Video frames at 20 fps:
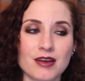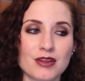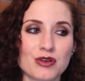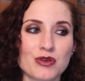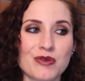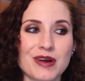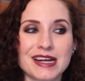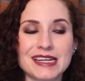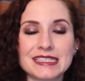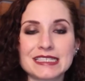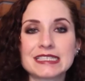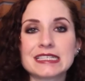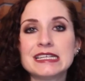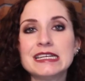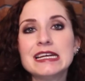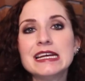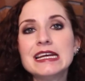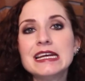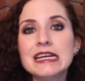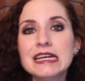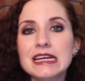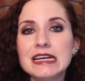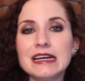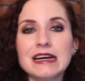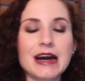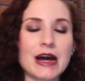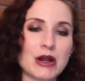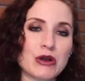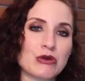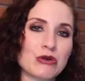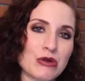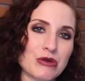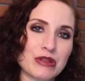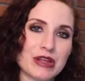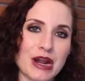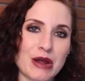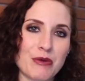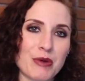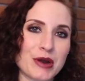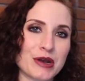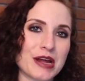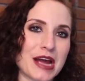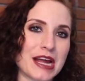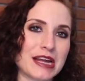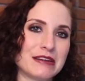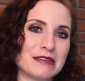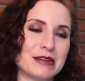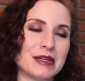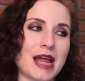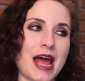Otherwise, I don't know that I